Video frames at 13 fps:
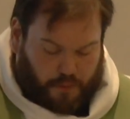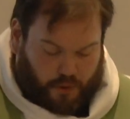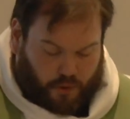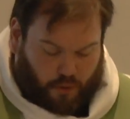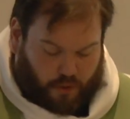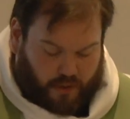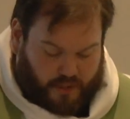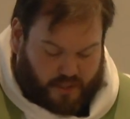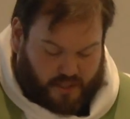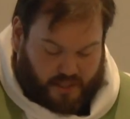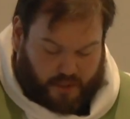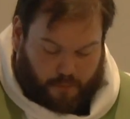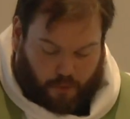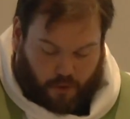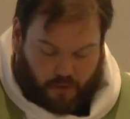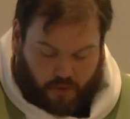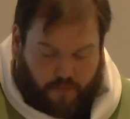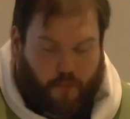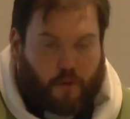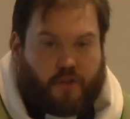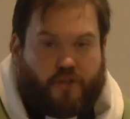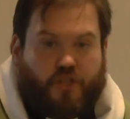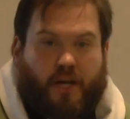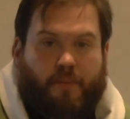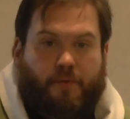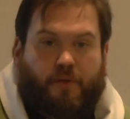According to St. Mark, the 4th
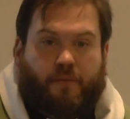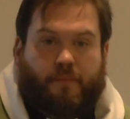chapter.